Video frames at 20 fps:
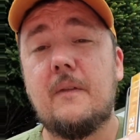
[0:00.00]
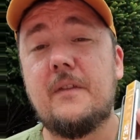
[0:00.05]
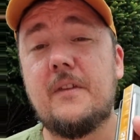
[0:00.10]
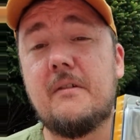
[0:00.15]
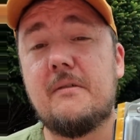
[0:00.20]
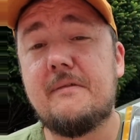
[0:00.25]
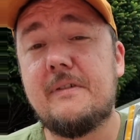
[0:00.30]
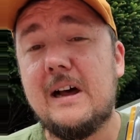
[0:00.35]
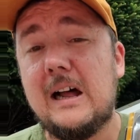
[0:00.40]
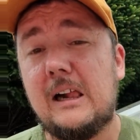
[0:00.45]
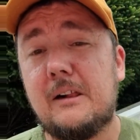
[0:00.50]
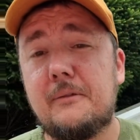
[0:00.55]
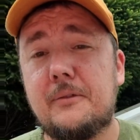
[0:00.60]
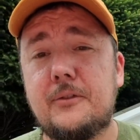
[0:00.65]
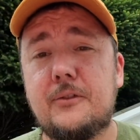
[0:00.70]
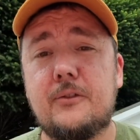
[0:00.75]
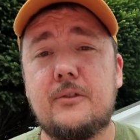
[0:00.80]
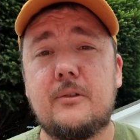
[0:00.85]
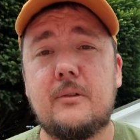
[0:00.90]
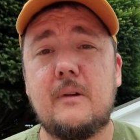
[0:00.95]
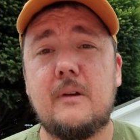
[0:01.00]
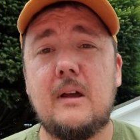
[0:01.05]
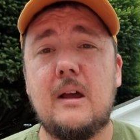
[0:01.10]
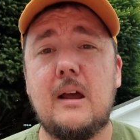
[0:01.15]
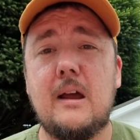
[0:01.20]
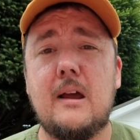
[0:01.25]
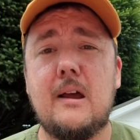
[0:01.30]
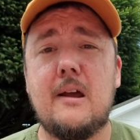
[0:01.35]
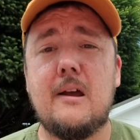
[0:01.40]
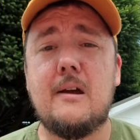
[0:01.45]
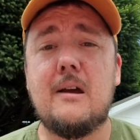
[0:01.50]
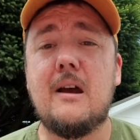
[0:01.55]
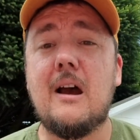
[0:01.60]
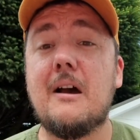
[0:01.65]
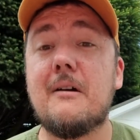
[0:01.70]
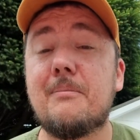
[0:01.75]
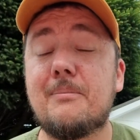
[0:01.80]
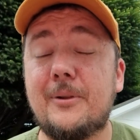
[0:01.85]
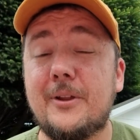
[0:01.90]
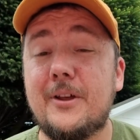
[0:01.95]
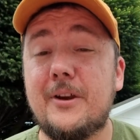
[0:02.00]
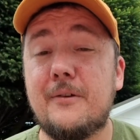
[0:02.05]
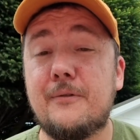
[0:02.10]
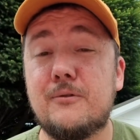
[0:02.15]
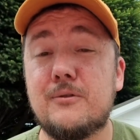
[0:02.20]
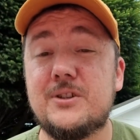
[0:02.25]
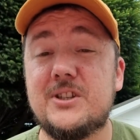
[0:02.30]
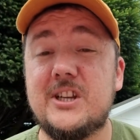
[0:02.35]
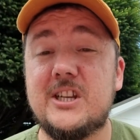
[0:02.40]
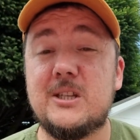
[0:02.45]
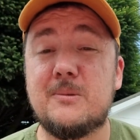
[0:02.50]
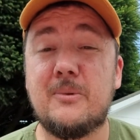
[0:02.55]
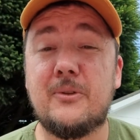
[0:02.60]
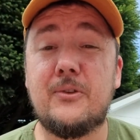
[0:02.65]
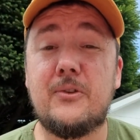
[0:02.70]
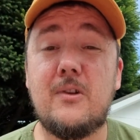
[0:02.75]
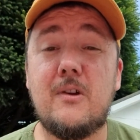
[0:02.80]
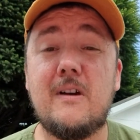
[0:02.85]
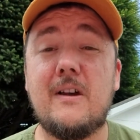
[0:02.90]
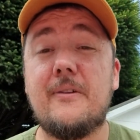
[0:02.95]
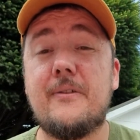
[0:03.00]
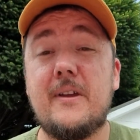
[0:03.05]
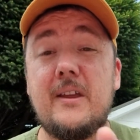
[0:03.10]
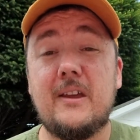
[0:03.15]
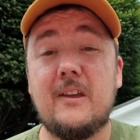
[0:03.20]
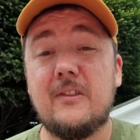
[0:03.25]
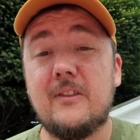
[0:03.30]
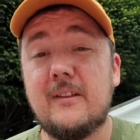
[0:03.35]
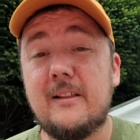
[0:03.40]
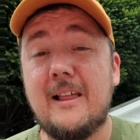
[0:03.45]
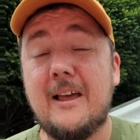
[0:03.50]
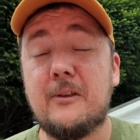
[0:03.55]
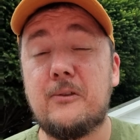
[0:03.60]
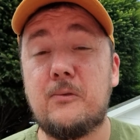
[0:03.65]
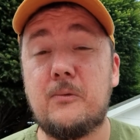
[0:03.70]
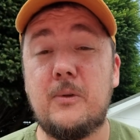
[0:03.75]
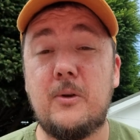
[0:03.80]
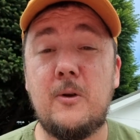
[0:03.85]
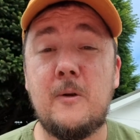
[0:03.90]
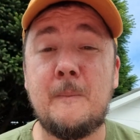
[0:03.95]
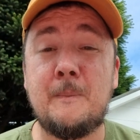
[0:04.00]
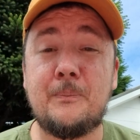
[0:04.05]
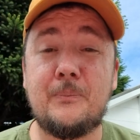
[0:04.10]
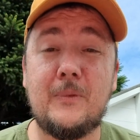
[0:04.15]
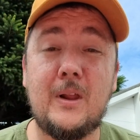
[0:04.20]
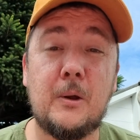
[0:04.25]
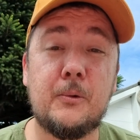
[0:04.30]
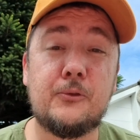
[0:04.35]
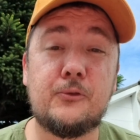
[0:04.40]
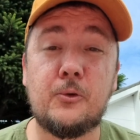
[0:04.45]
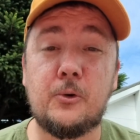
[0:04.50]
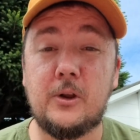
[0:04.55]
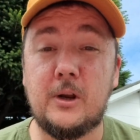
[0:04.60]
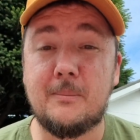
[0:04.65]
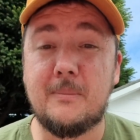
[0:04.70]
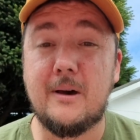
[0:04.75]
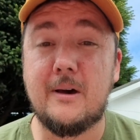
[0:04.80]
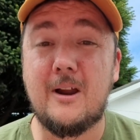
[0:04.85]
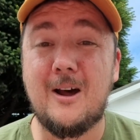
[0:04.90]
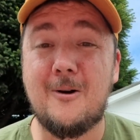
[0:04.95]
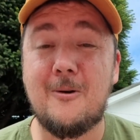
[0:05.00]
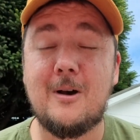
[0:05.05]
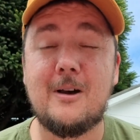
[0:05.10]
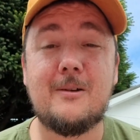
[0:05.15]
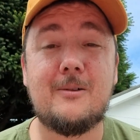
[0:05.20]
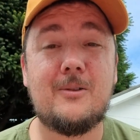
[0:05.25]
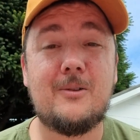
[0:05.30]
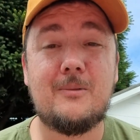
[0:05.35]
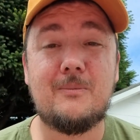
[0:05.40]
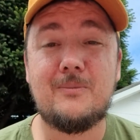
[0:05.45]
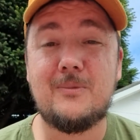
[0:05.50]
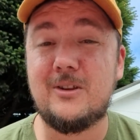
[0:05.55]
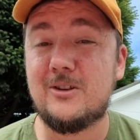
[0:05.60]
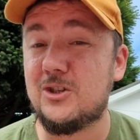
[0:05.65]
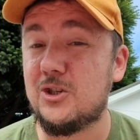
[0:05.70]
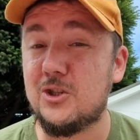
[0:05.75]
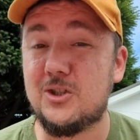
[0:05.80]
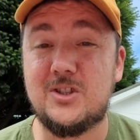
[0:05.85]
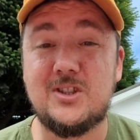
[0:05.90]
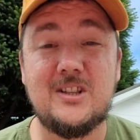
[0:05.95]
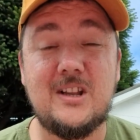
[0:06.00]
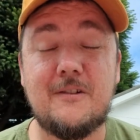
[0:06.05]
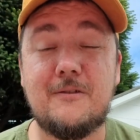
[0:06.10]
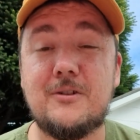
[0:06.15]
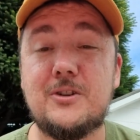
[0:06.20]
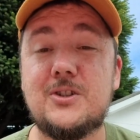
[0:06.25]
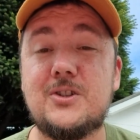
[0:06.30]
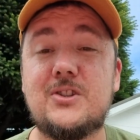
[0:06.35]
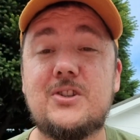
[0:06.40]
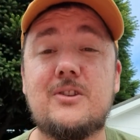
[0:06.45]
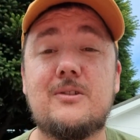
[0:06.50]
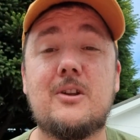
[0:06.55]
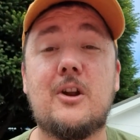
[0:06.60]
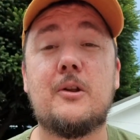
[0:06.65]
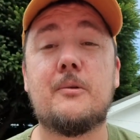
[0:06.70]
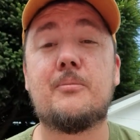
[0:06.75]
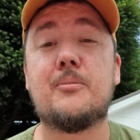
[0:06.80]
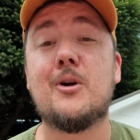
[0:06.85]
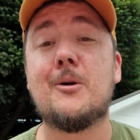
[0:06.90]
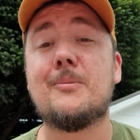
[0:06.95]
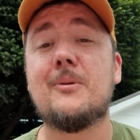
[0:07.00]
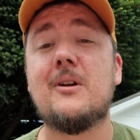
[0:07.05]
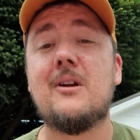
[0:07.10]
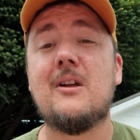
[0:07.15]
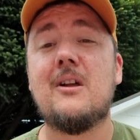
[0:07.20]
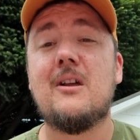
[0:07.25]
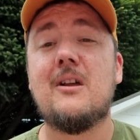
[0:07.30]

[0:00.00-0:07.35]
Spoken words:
The valves, I've played it for 6 months now. I think in the last video I was talking about how they just never started pop.